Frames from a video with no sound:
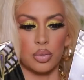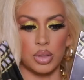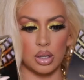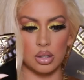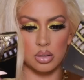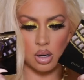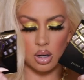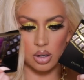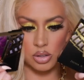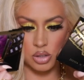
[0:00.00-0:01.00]
These
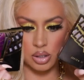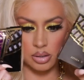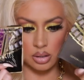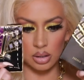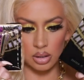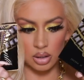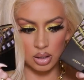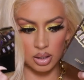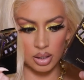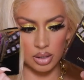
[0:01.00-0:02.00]
are just,
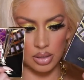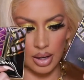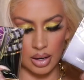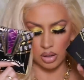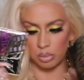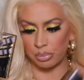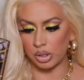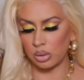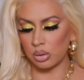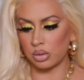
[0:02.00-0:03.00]
look at that,
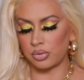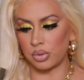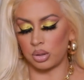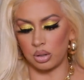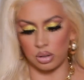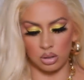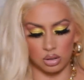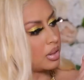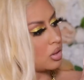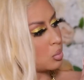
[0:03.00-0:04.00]
beautiful.
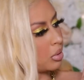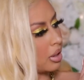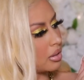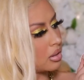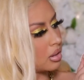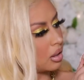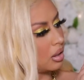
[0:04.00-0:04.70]
This pressed